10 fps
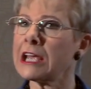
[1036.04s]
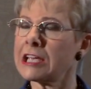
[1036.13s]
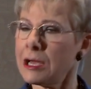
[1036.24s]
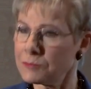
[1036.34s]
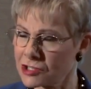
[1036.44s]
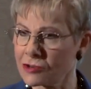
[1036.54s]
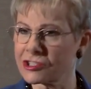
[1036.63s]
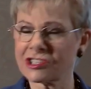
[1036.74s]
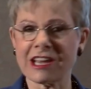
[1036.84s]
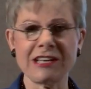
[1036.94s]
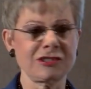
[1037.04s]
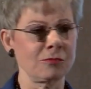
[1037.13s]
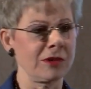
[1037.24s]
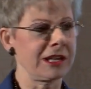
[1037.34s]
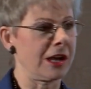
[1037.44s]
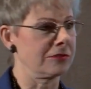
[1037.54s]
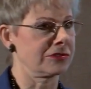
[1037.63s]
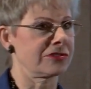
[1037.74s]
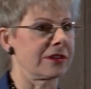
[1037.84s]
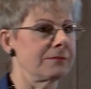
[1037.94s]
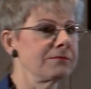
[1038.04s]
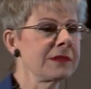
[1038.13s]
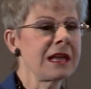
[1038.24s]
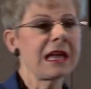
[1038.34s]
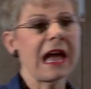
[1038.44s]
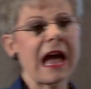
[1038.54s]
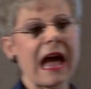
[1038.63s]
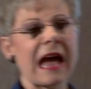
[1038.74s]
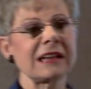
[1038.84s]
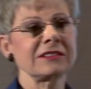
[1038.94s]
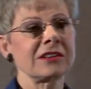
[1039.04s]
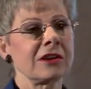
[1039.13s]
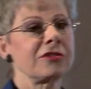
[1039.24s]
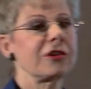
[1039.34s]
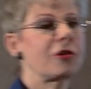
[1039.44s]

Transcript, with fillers: comes on stage and we coach them, and the